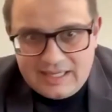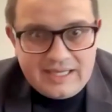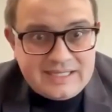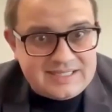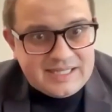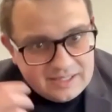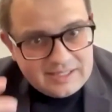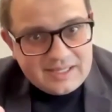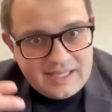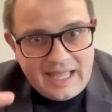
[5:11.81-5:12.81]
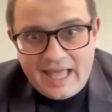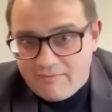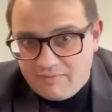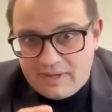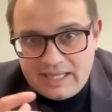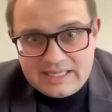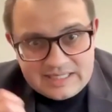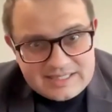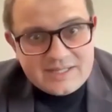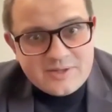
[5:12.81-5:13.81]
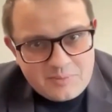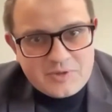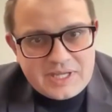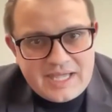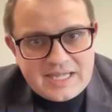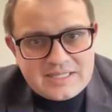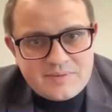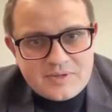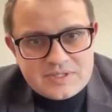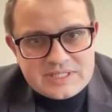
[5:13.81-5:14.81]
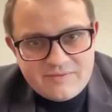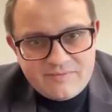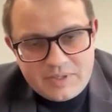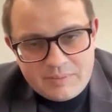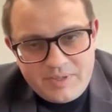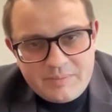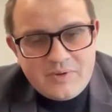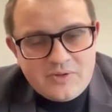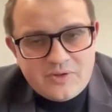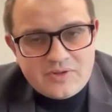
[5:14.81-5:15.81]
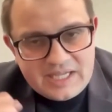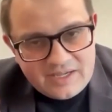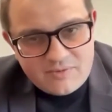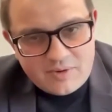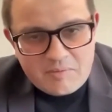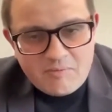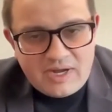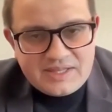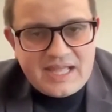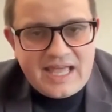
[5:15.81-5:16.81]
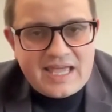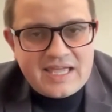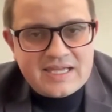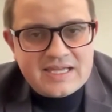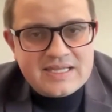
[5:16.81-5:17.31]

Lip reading: he still communicates, because if the people don't hear from him one day,